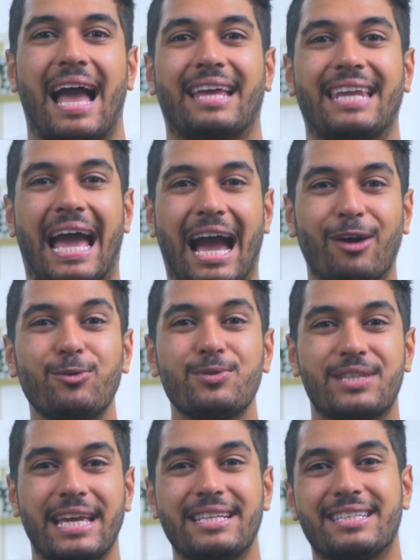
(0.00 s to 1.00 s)
An
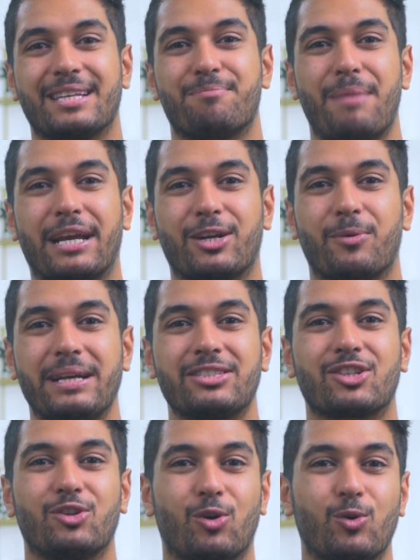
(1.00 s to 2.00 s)
outdated macOS
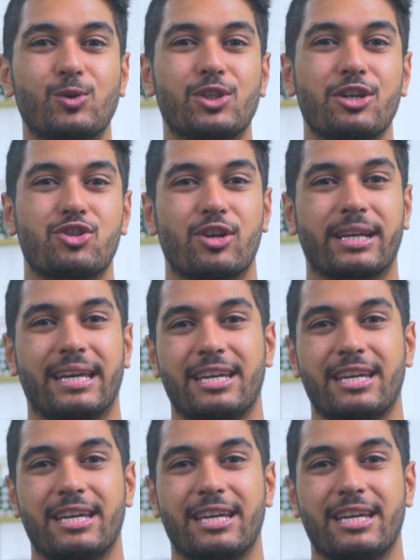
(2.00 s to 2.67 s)
can also trigger